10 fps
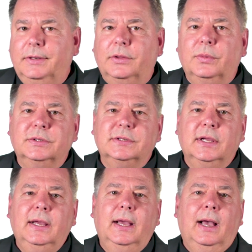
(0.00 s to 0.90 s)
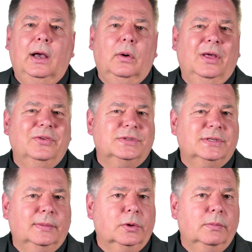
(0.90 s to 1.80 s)
In other words, how other
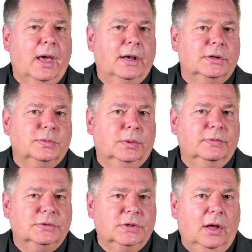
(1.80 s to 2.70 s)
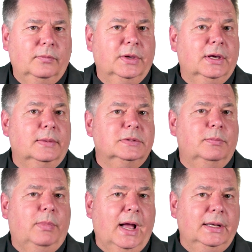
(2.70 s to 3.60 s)
similar matters were resolved becomes
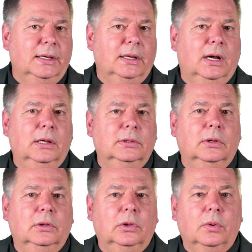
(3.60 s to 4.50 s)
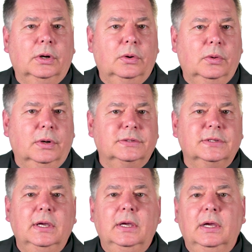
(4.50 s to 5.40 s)
binding on lower courts
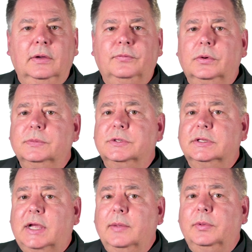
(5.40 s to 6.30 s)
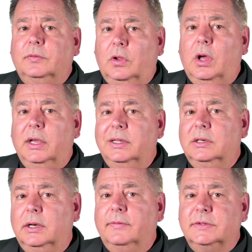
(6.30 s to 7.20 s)
and forms a type of law in
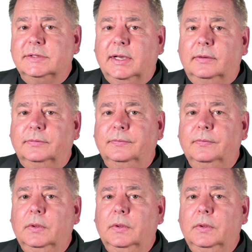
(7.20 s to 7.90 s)
and of itself.